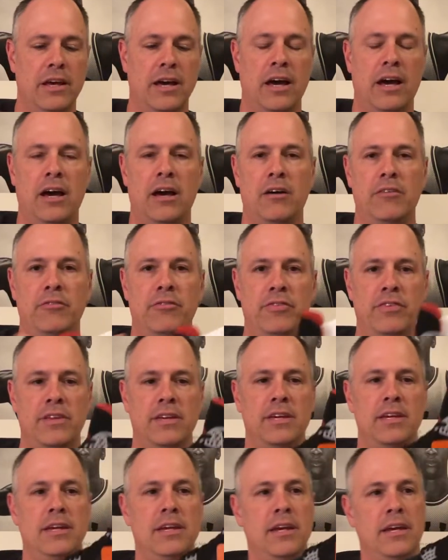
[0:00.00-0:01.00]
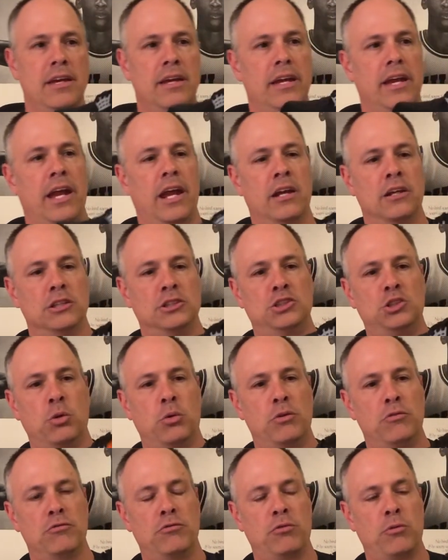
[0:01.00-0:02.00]
of the Air
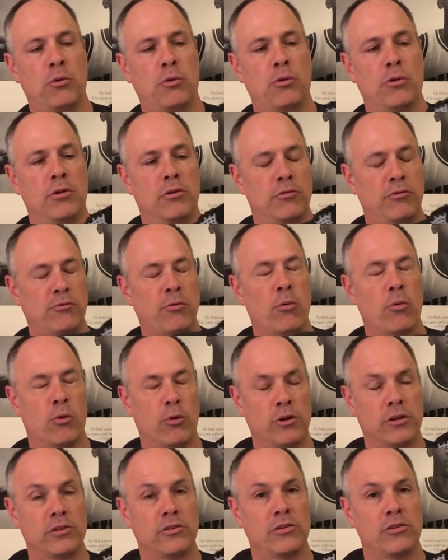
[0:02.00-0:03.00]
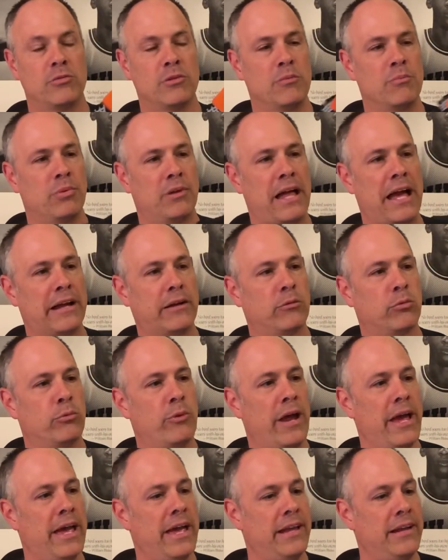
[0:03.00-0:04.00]
Jordan 4, black
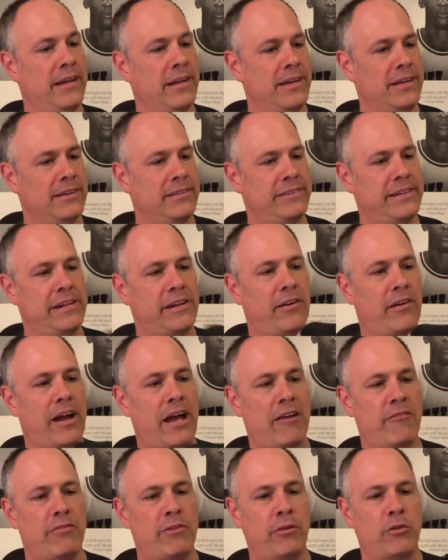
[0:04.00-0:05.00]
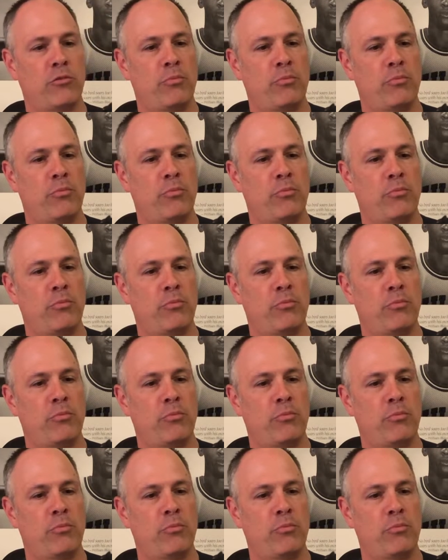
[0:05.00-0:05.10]
red, Tinker Hatfield